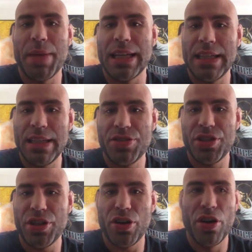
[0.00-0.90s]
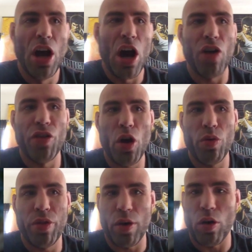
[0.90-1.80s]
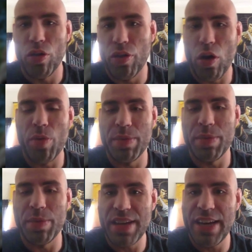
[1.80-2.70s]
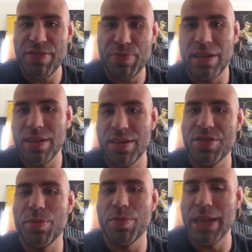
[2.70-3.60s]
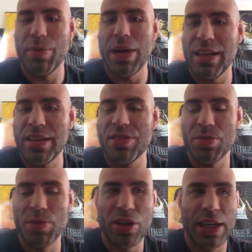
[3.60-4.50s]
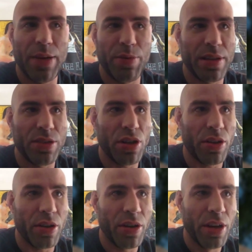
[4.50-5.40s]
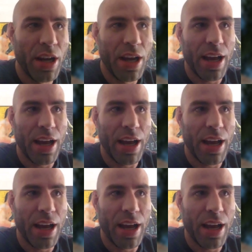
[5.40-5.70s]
going to be easier. I'll know they'll all be safe because they'll be able to at least communicate with each other.